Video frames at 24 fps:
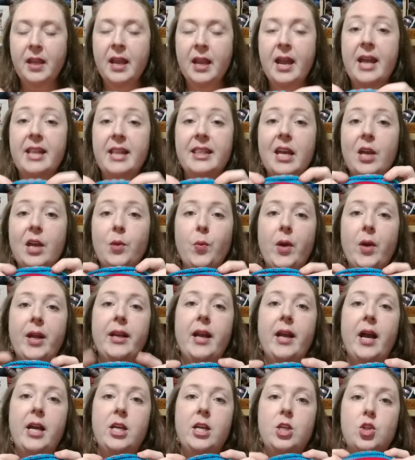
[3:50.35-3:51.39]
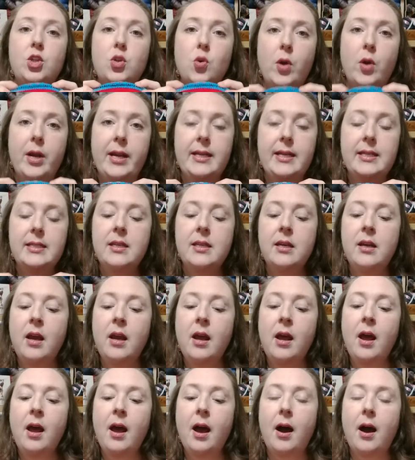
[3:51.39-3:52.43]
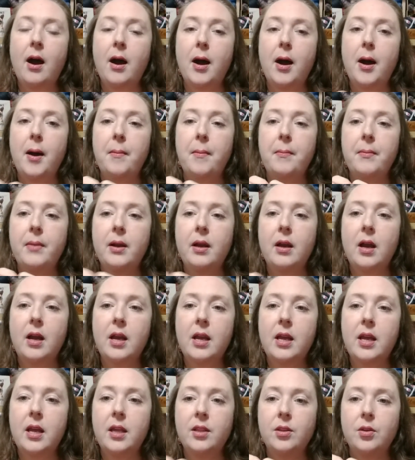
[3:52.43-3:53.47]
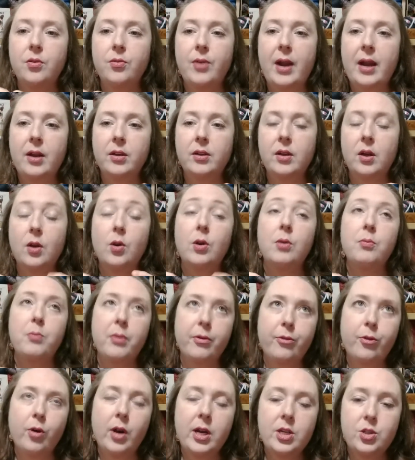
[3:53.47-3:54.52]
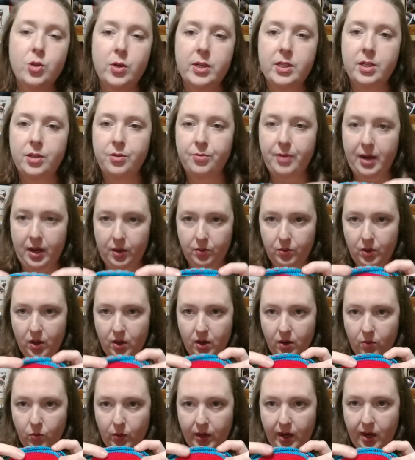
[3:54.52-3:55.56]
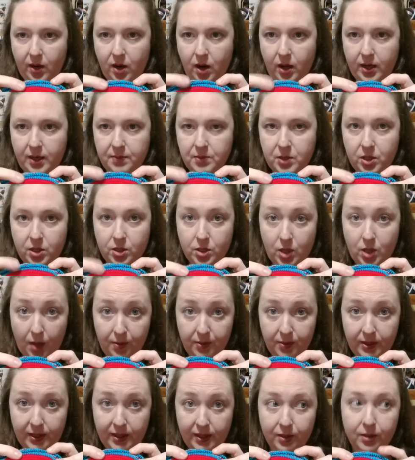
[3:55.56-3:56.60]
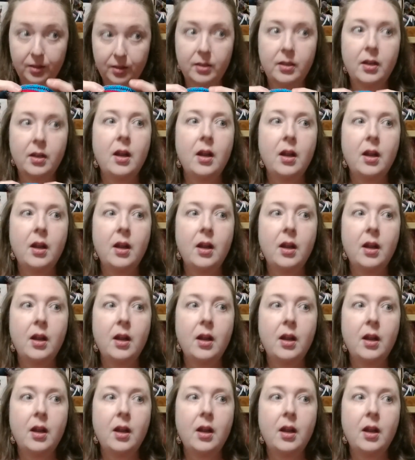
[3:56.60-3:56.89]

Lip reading: And then when I joined in the round, or before I joined in the round, when I got up to the top of the heel,